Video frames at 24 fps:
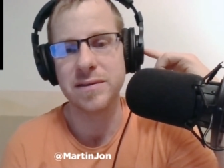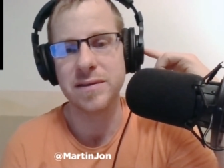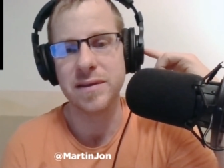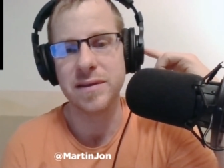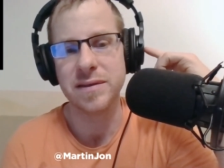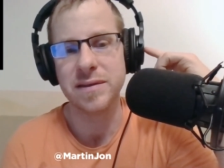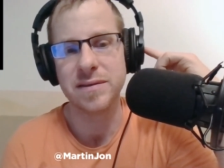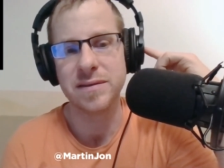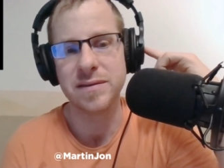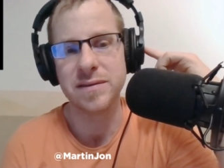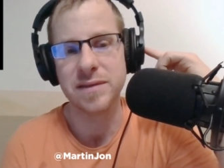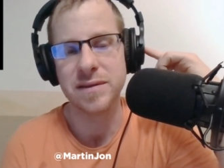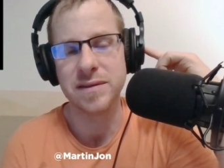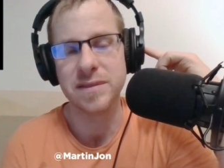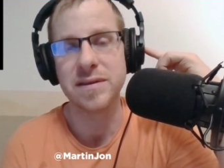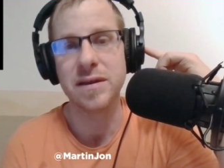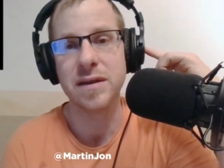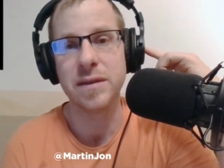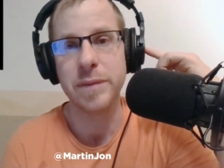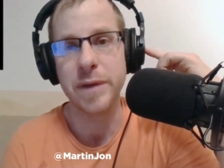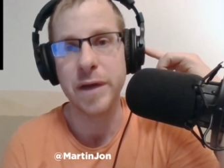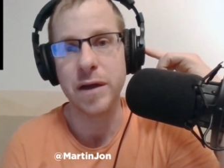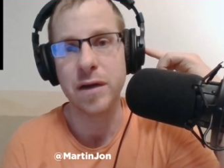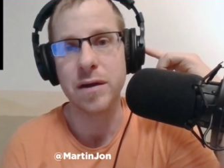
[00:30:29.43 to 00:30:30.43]
it's
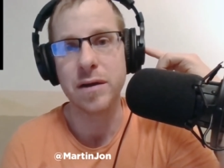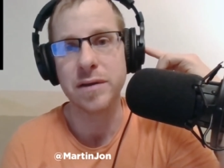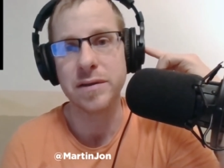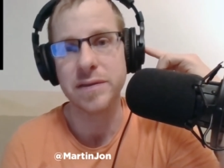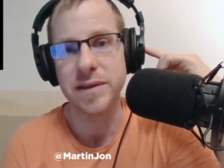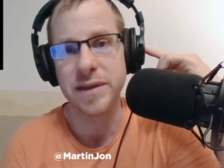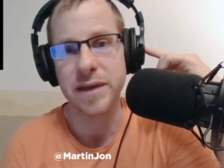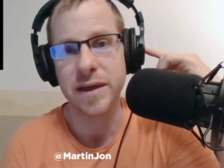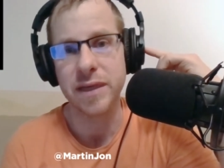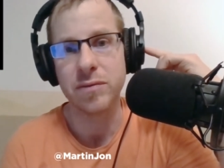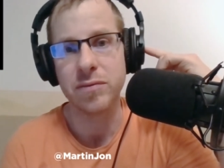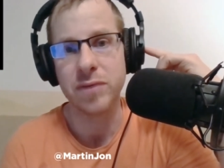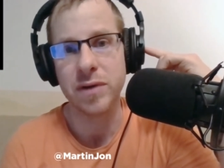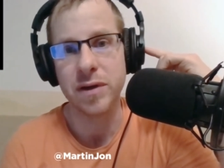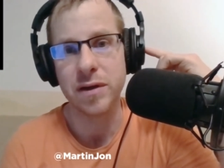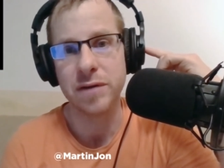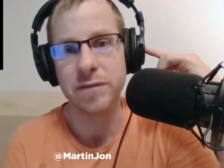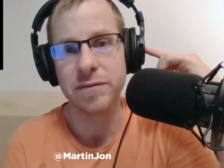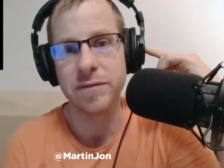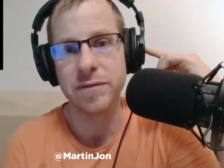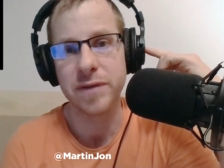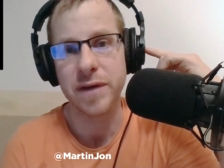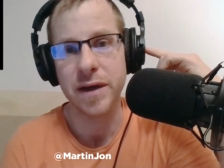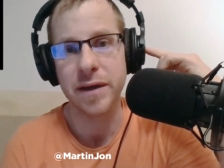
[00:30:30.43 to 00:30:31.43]
going to be hard to get rid
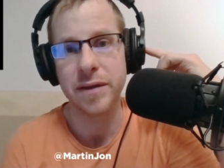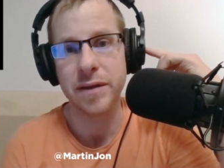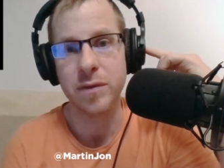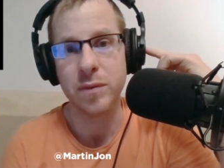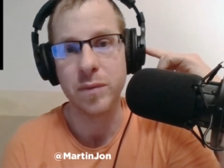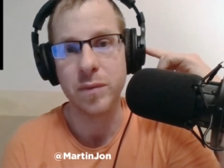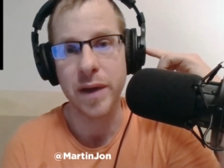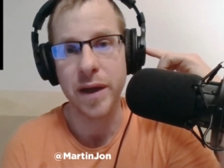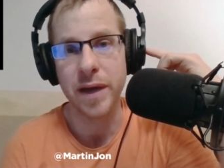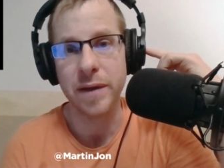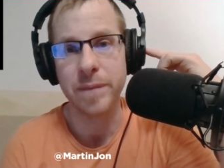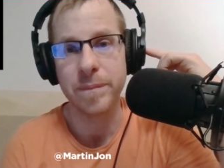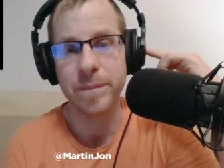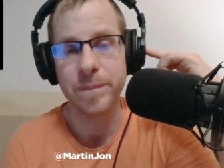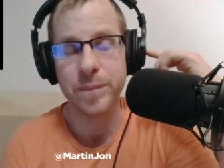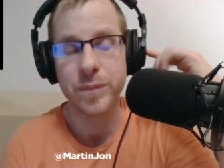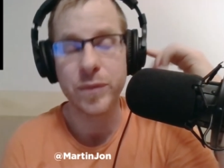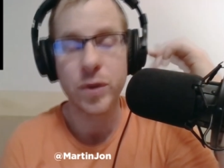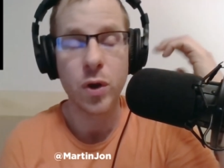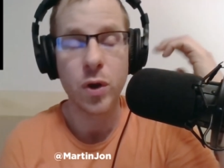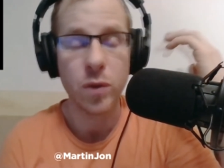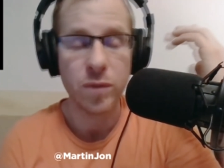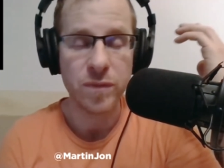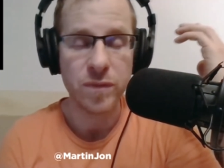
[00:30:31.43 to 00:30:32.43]
of either way.
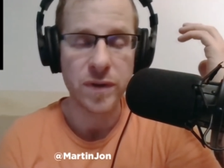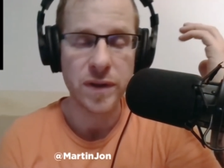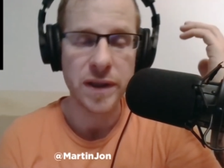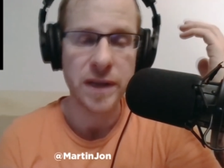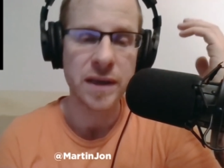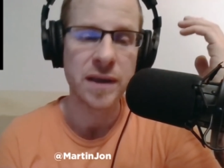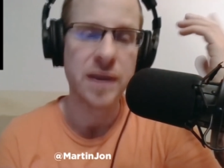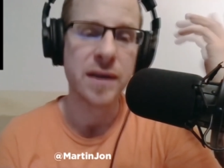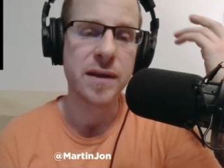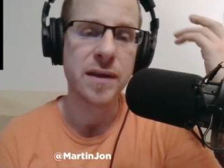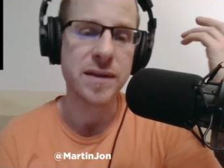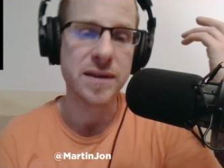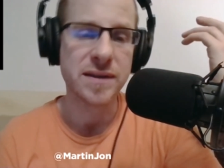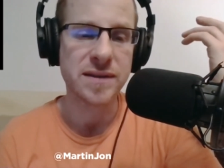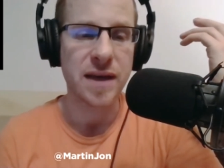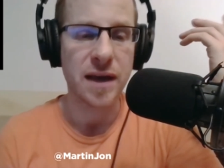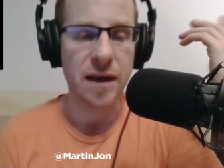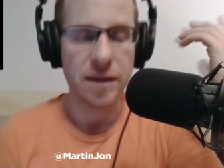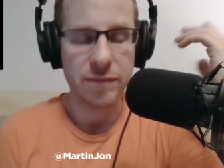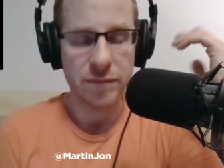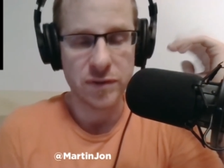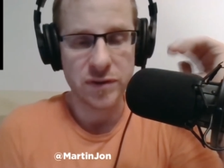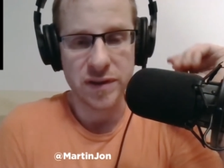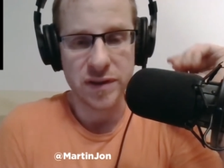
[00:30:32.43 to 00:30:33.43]
Hopefully this
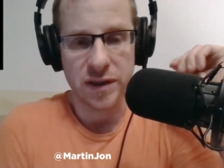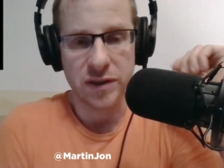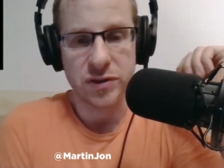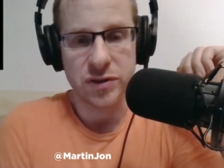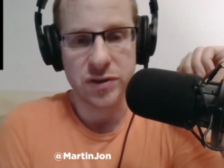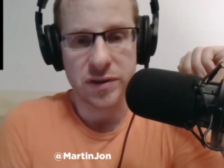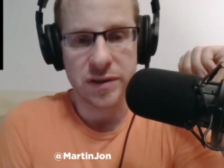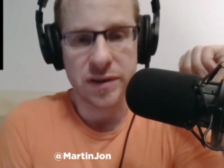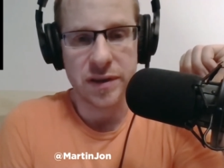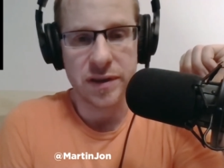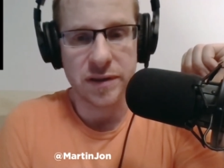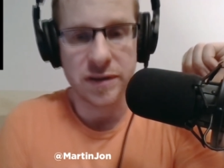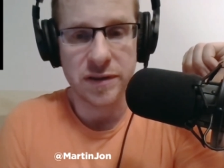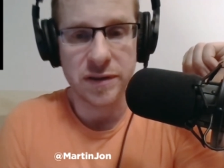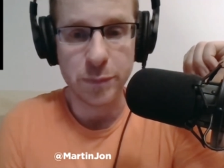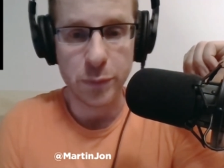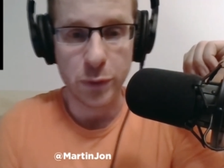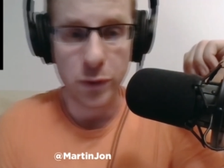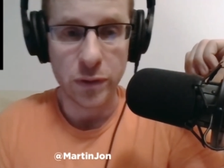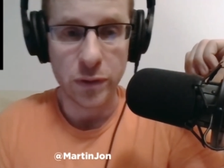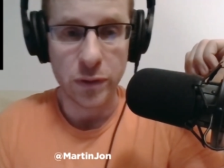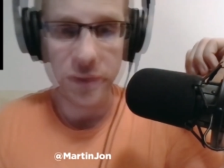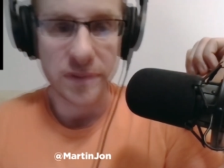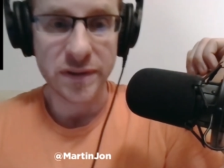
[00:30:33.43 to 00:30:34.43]
conversation can
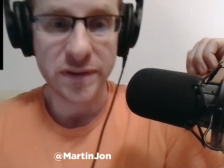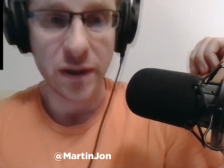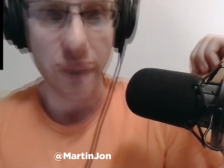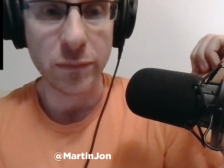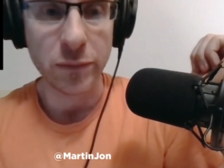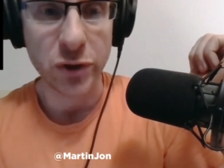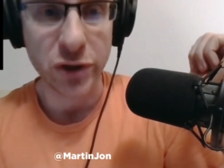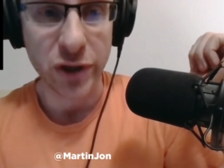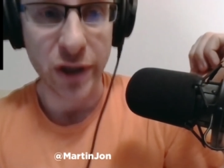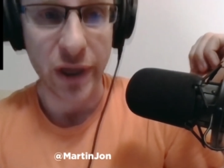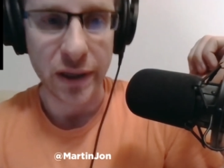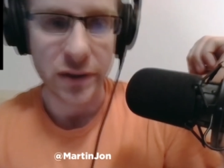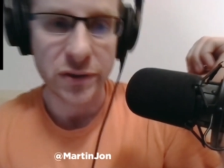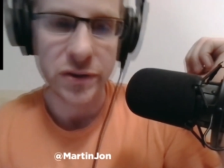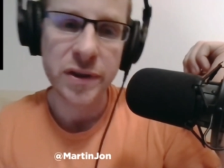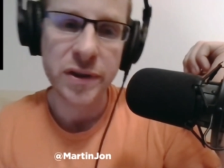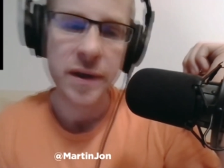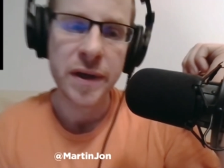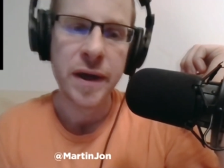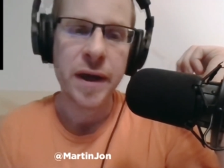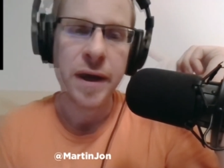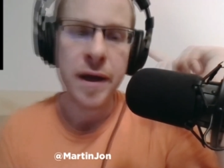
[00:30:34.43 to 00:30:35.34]
spur some change.